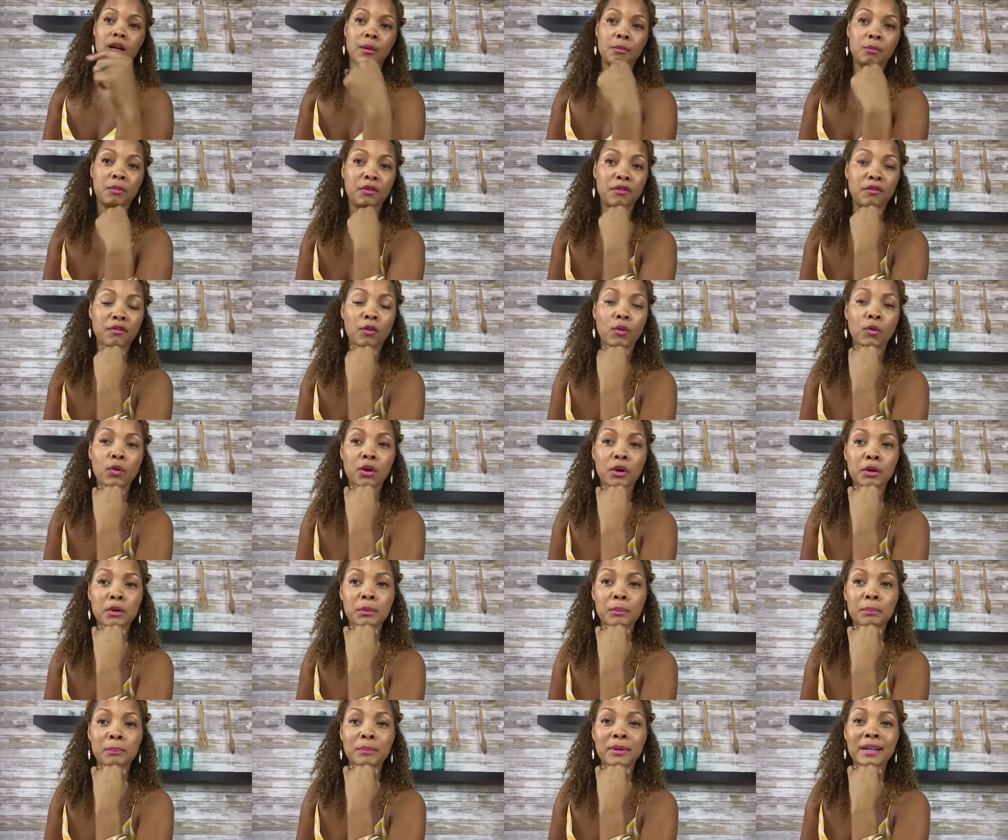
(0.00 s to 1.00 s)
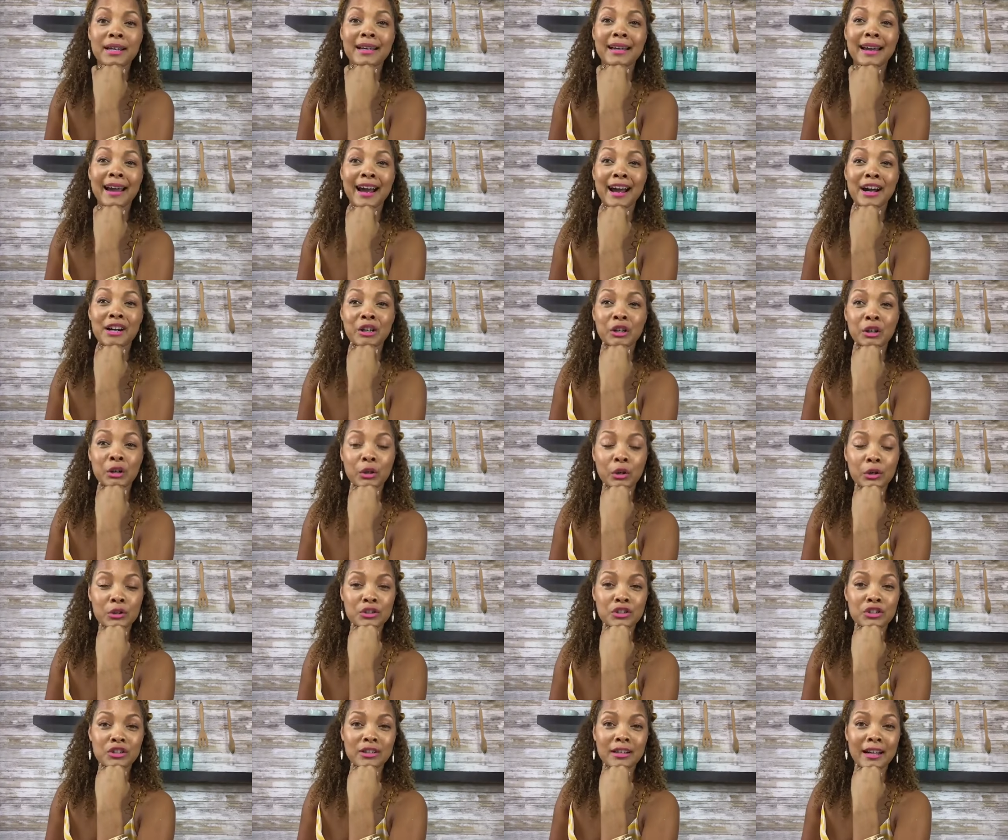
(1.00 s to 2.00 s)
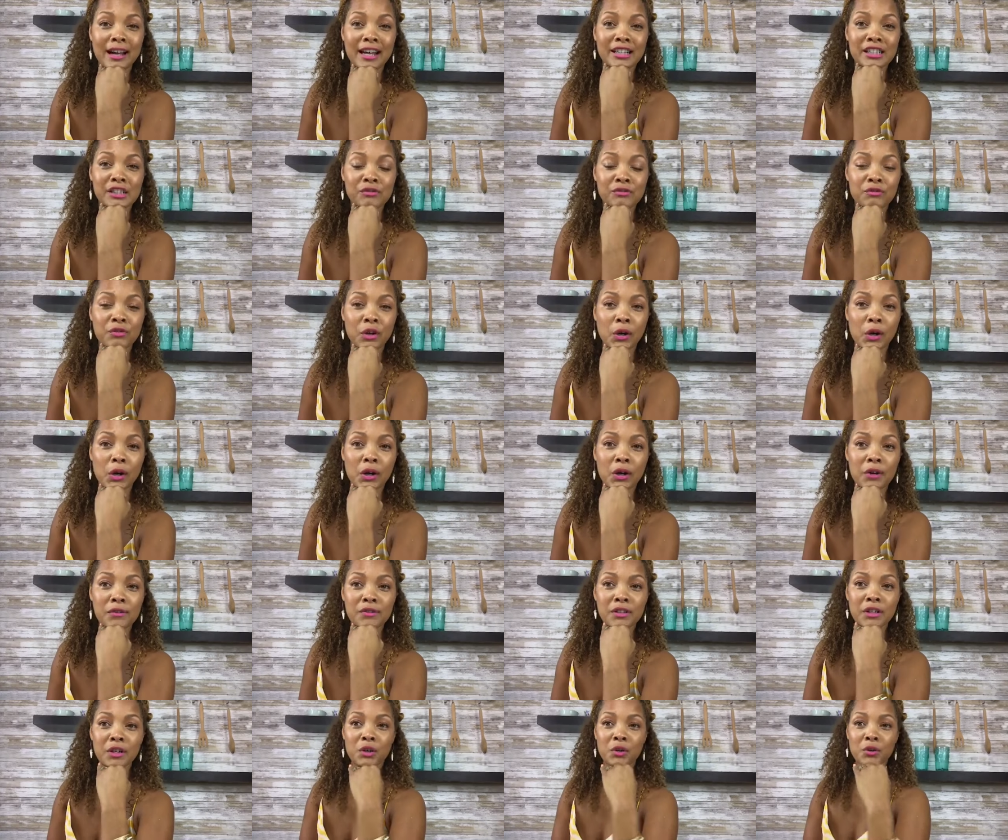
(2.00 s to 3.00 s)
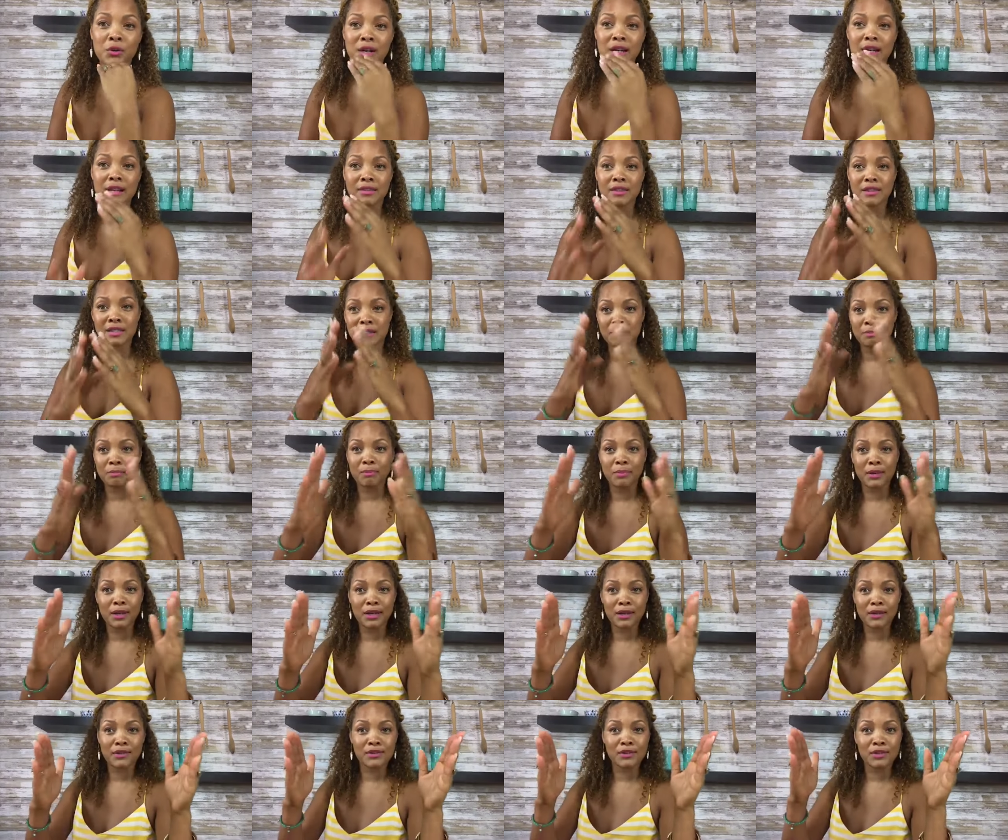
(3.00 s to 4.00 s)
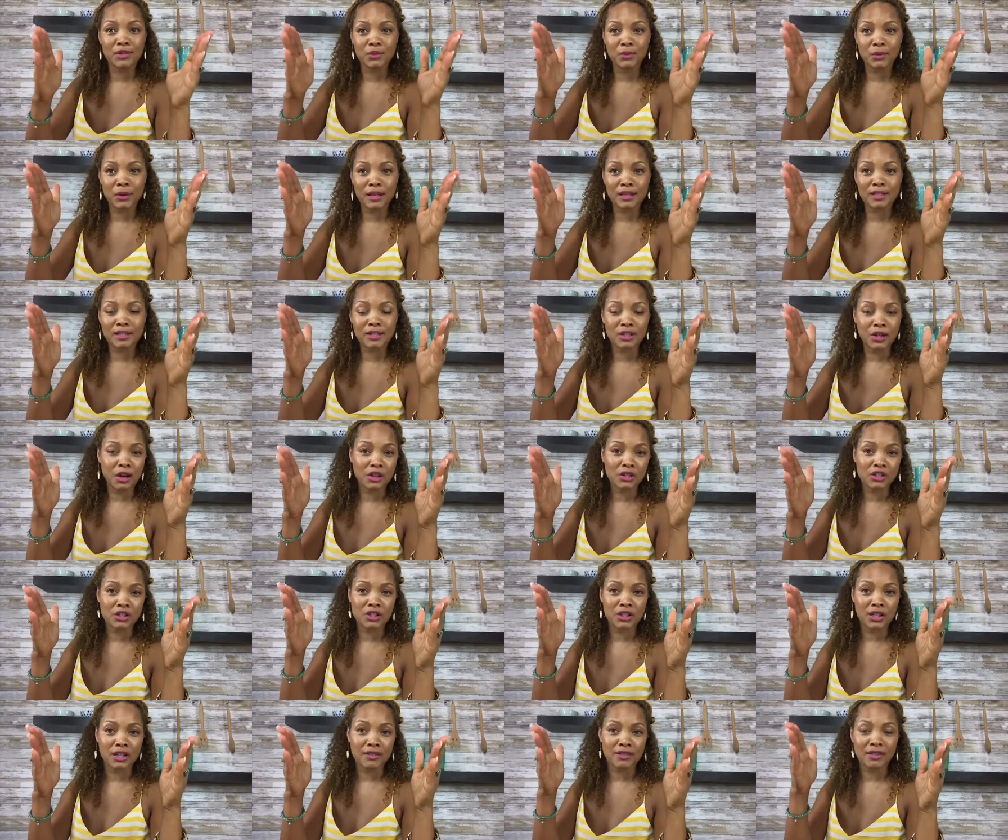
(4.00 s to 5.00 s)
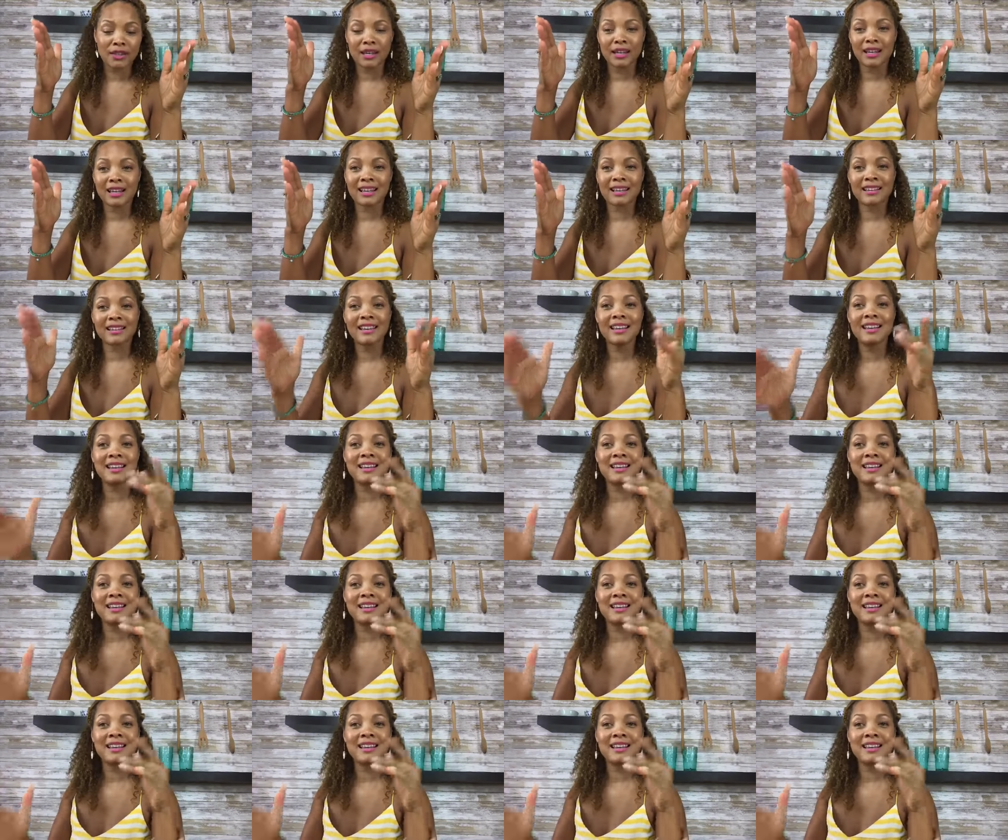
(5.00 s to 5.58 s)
before big agriculture got involved and created this big sweet starchy thing